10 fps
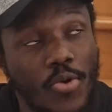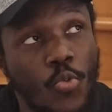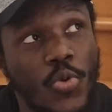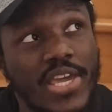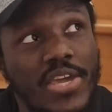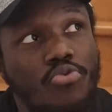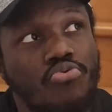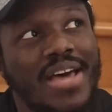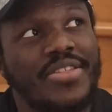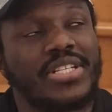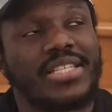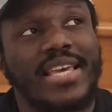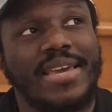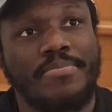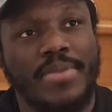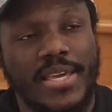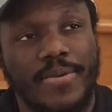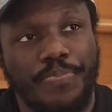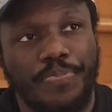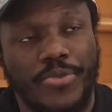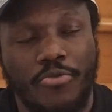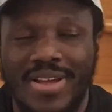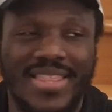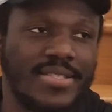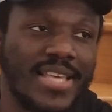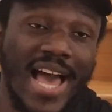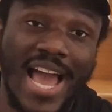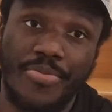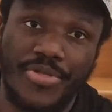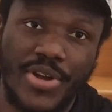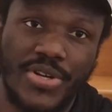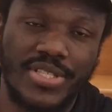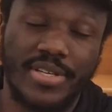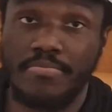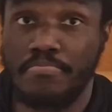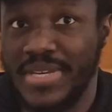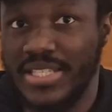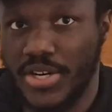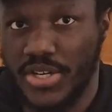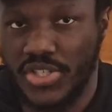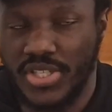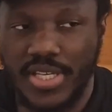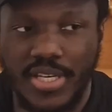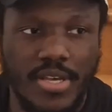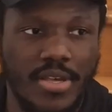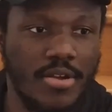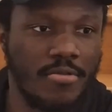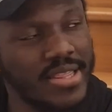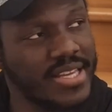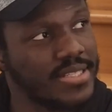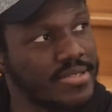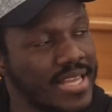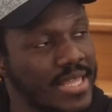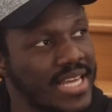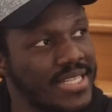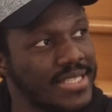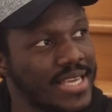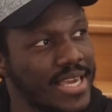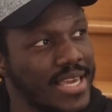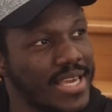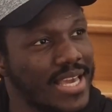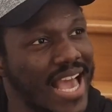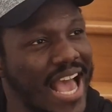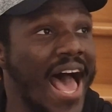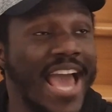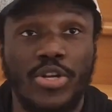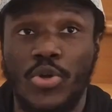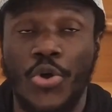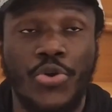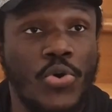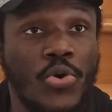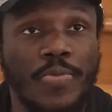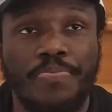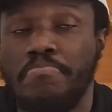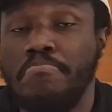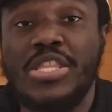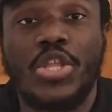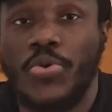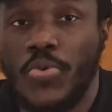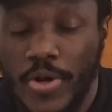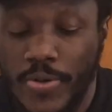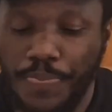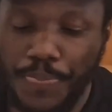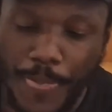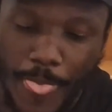We rather to say me. Rather than say I'm thirsty, me thirsty. Rather than say I don't know, me no know.